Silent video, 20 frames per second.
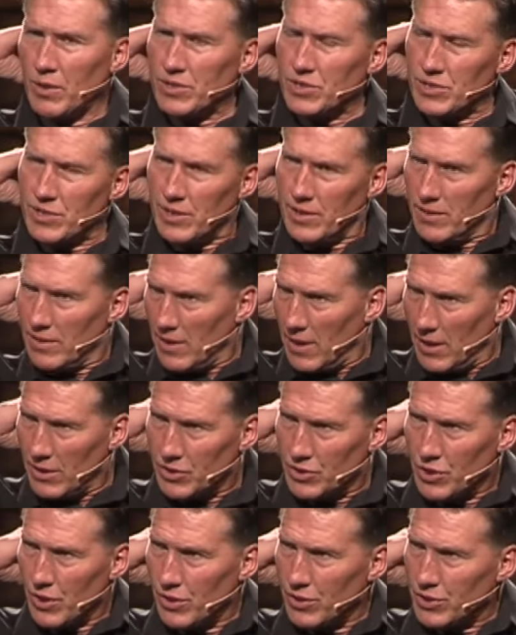a Christian
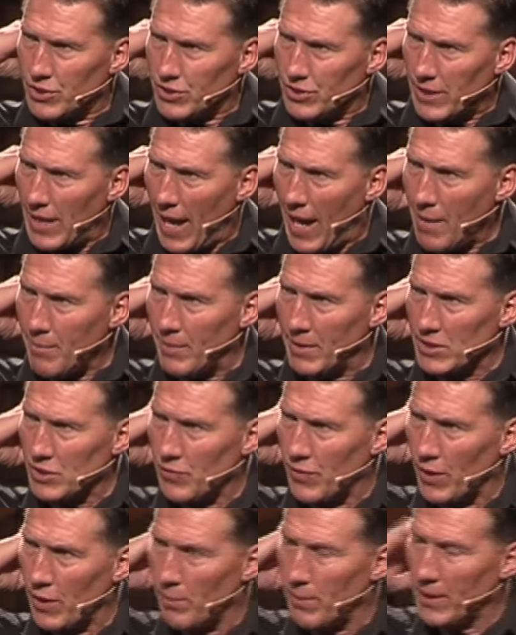uh, church
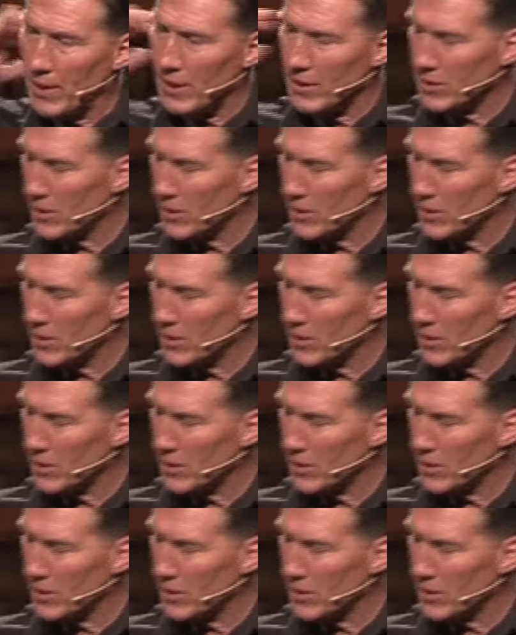atmosphere,